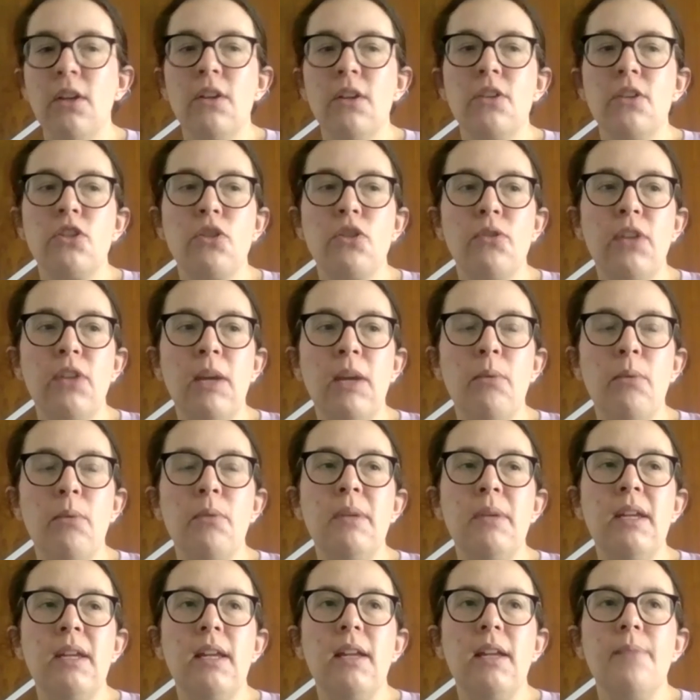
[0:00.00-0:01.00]
So they
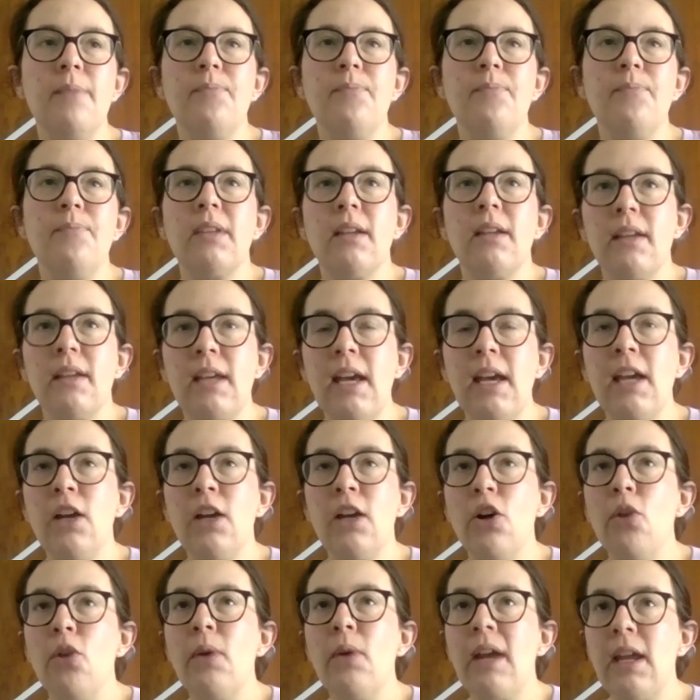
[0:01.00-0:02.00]
would be
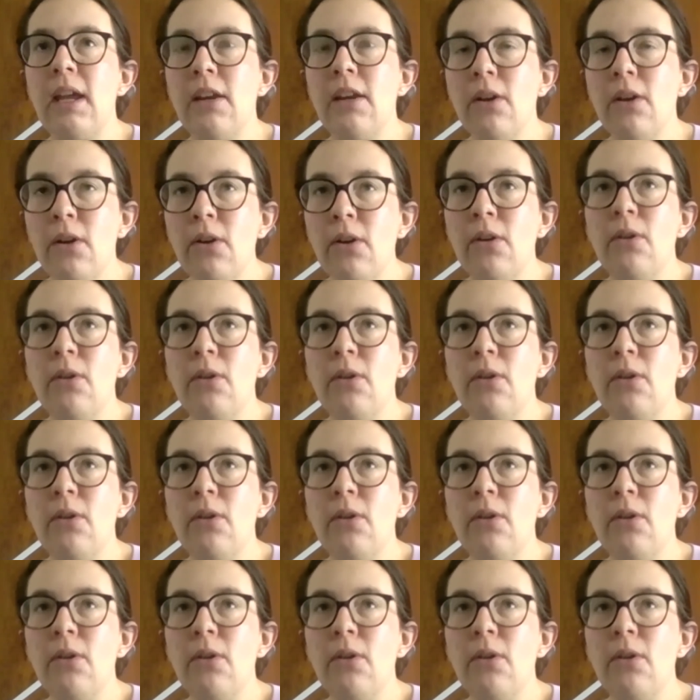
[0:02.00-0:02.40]
K080,